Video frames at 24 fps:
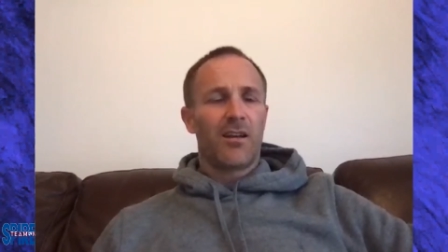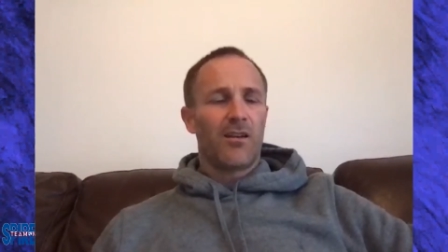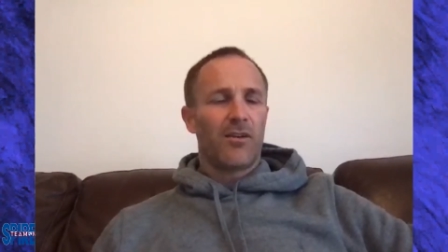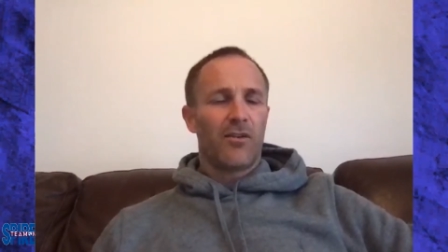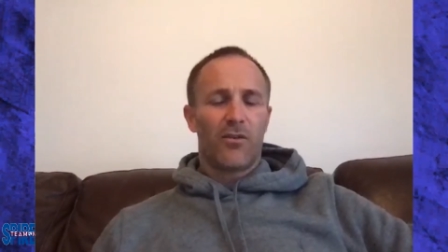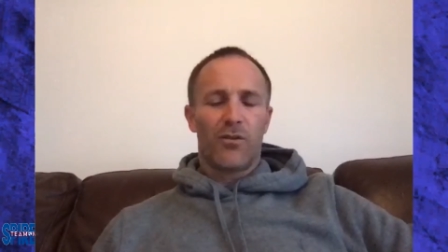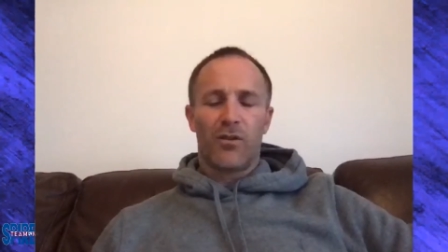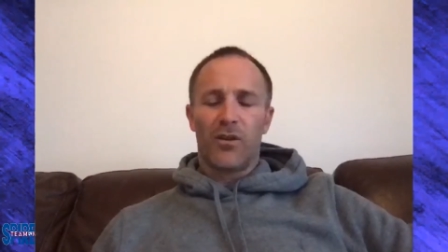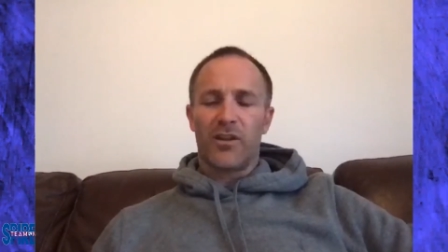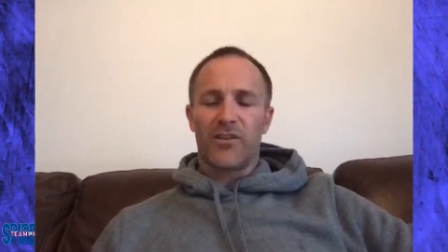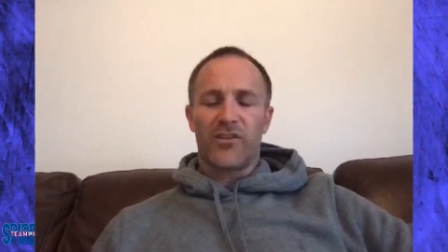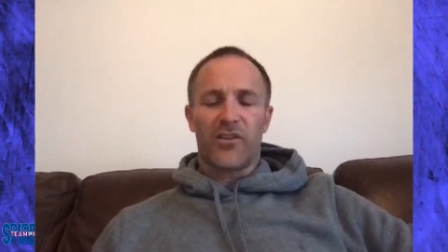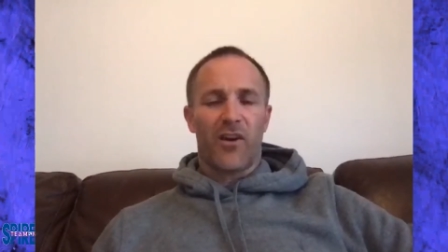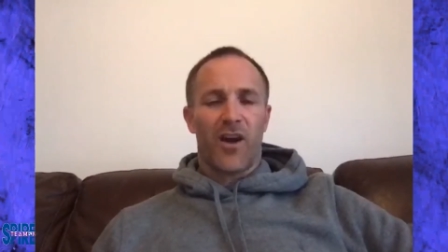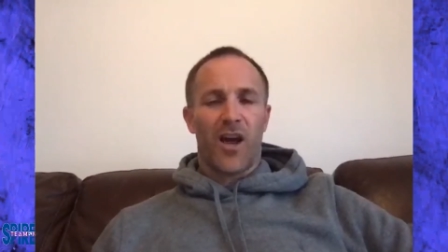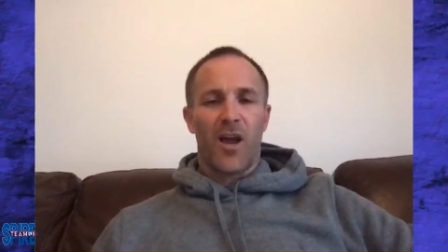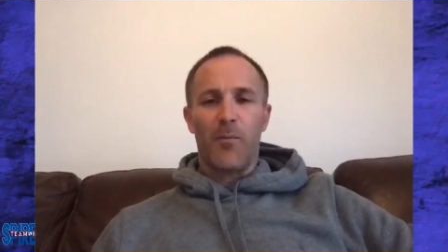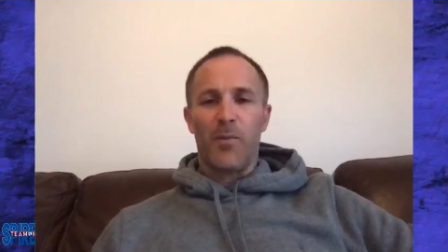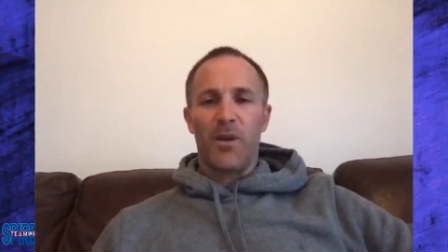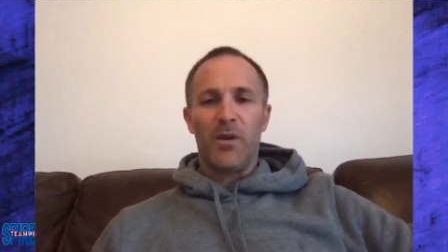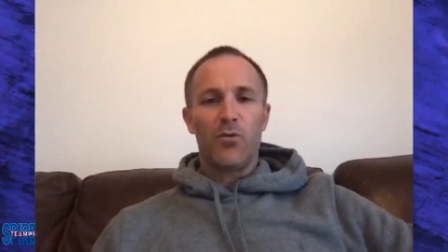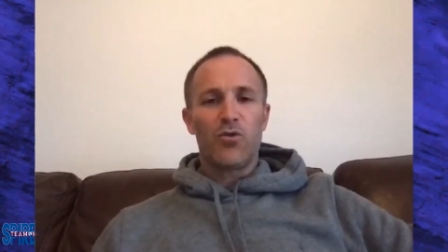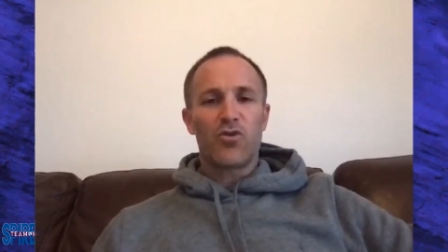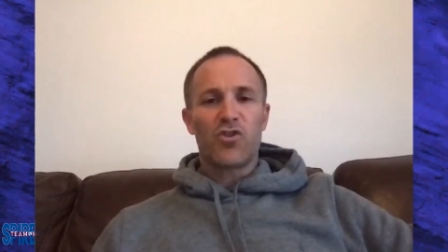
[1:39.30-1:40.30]
all the
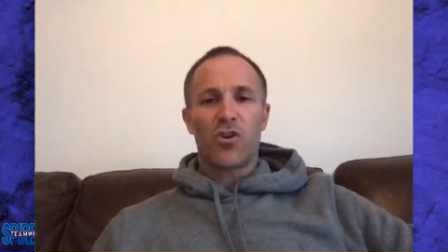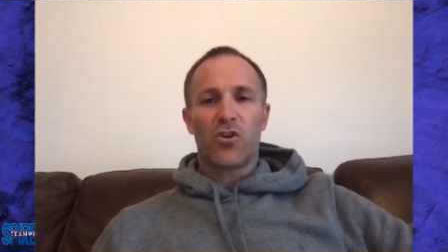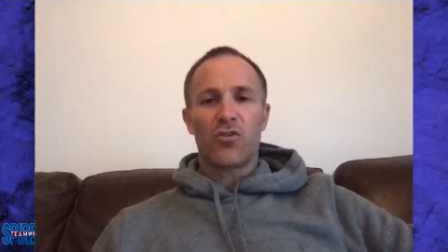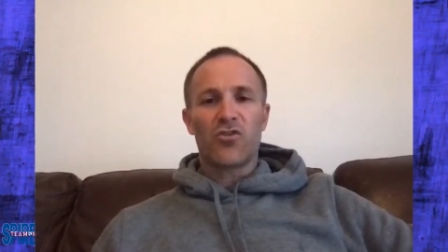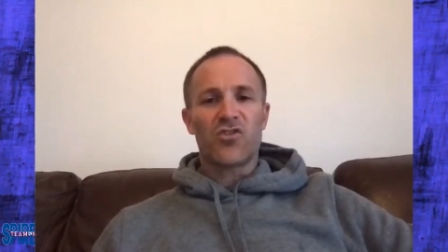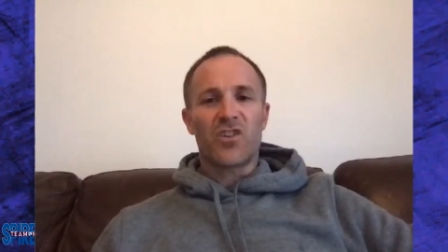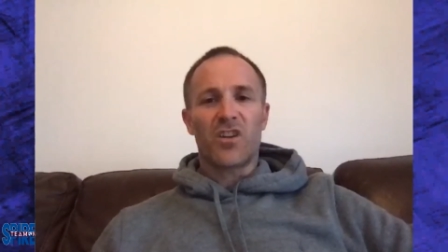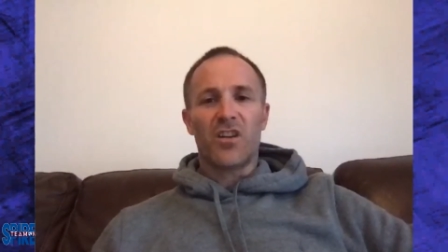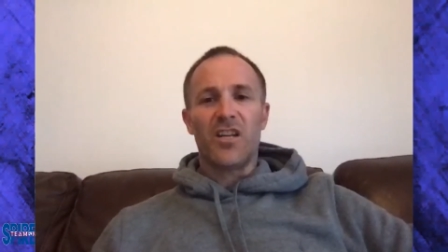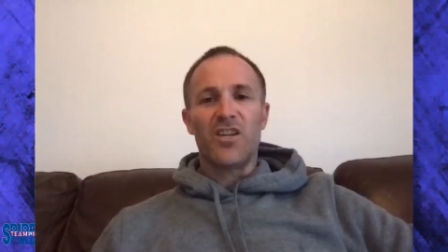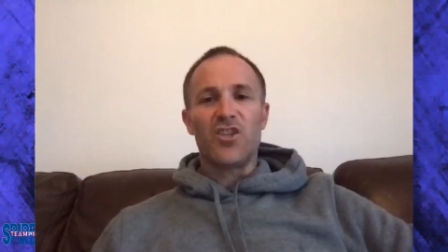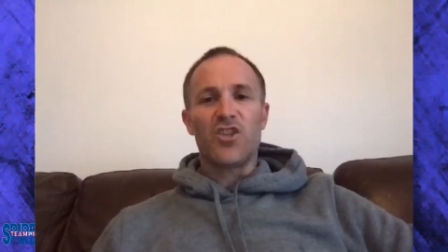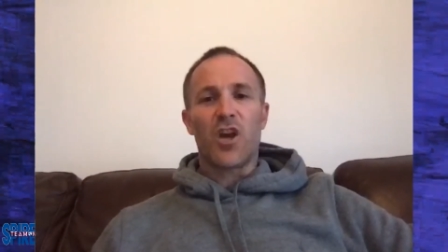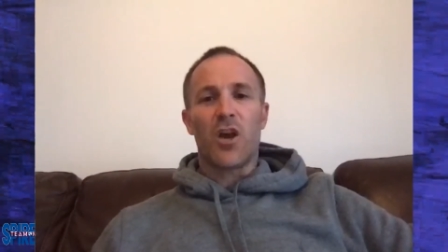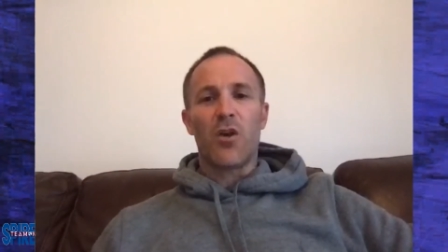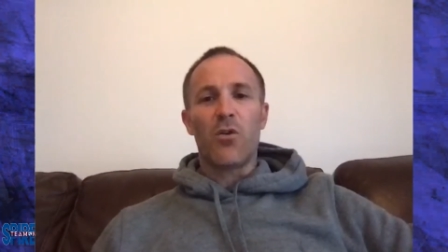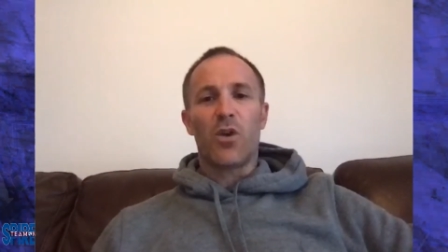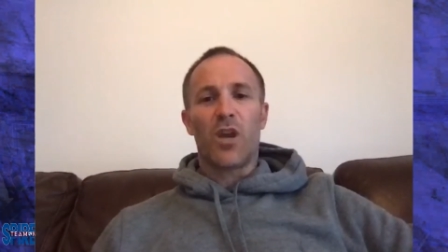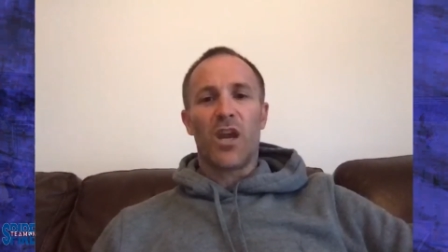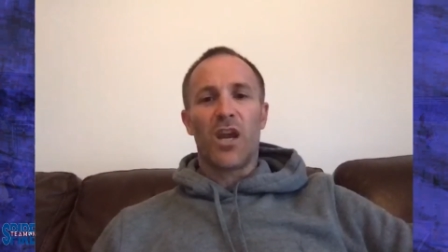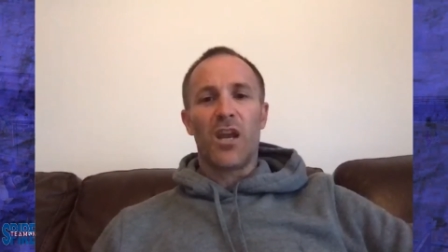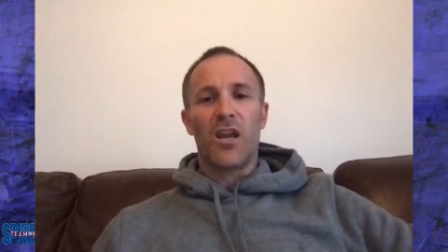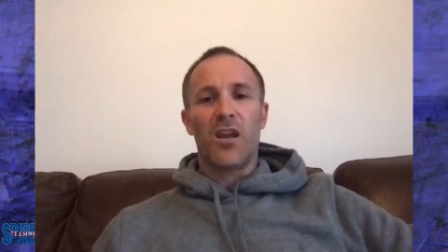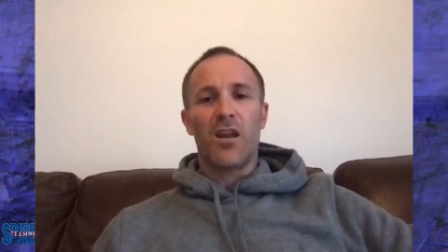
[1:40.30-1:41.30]
time. He was constantly
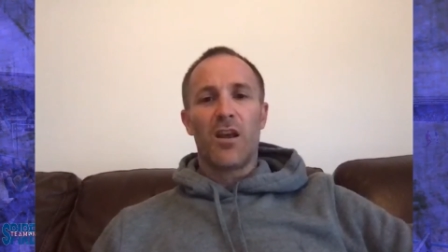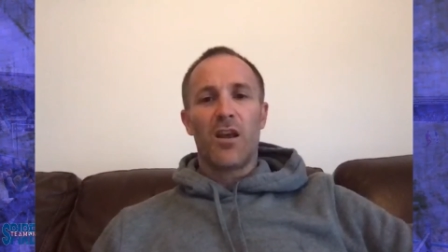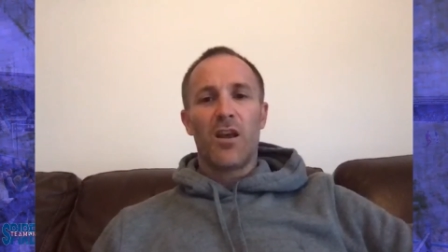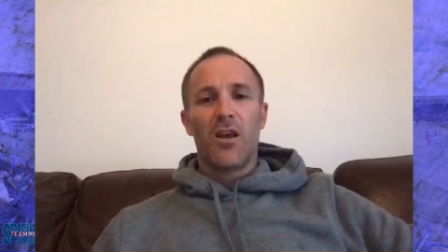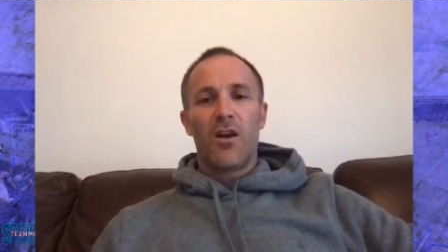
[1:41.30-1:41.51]
joking,